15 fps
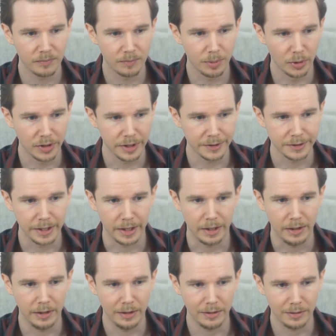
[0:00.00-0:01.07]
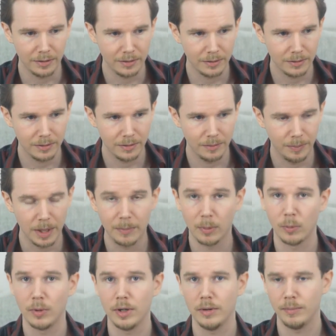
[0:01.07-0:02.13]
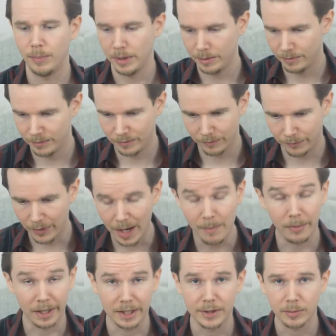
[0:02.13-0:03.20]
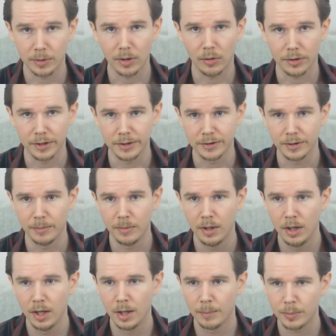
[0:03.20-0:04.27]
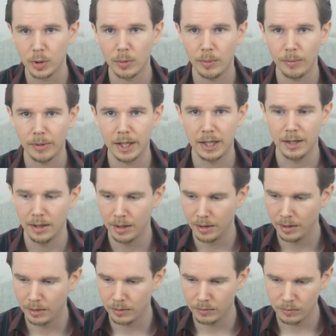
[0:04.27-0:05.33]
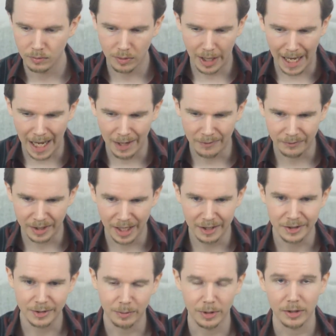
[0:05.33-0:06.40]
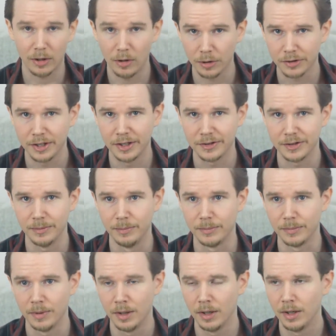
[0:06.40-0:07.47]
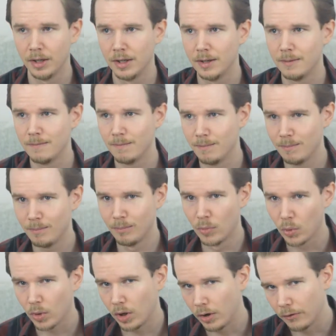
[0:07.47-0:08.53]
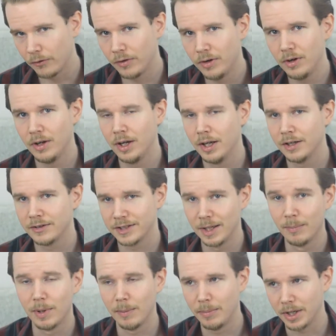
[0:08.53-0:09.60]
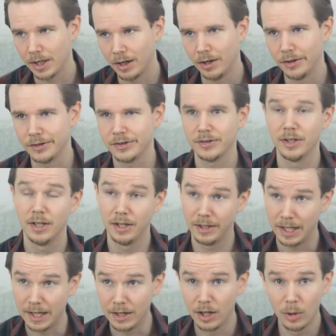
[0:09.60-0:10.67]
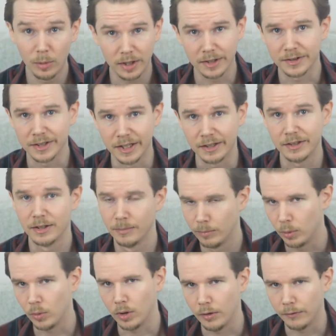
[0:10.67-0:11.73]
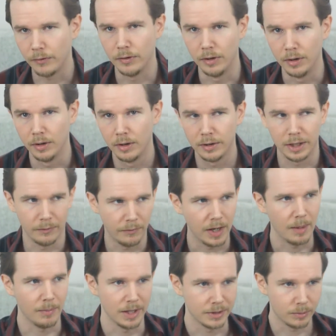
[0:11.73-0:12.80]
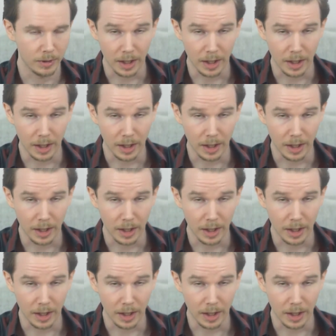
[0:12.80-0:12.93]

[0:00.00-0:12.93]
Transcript: Point is that families with autism probably have kids with autism more often, simply because they notice it more often than families